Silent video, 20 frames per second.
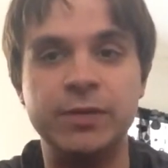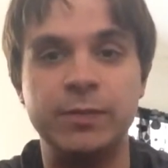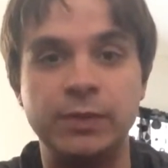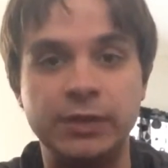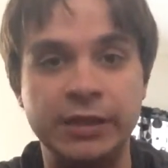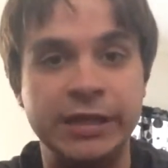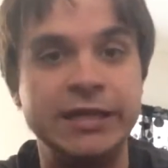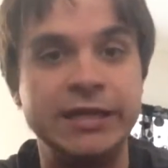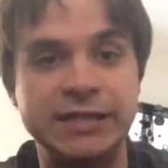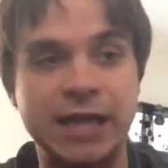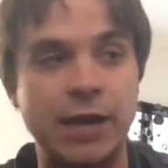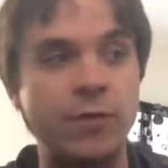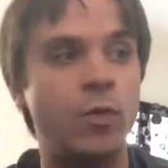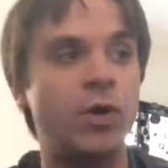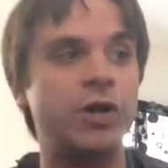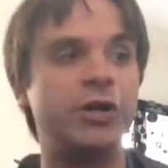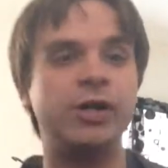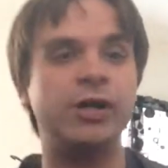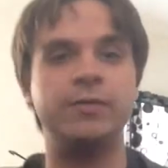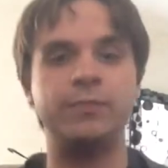Please, I
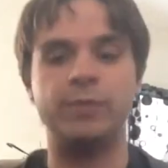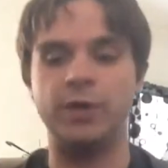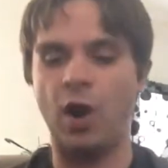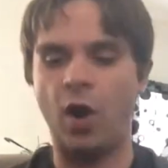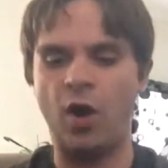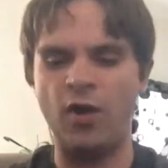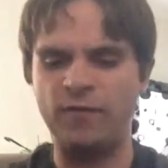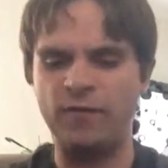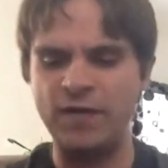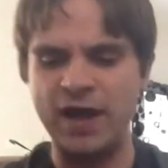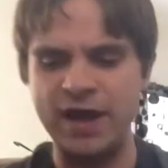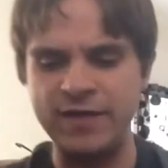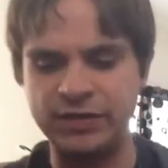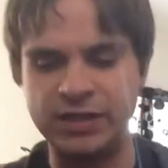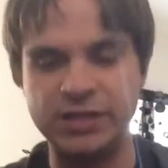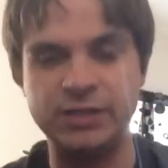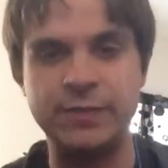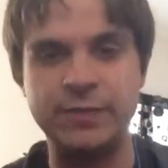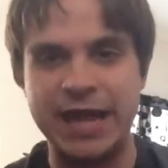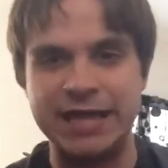want your input. All 5 of
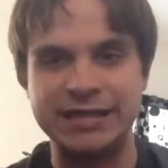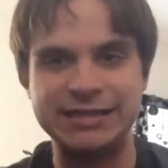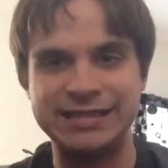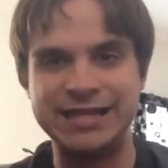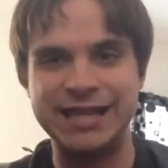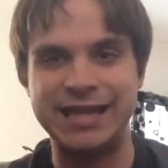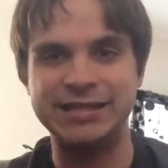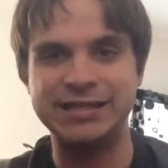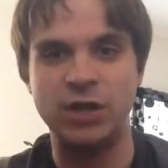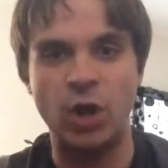these bad states.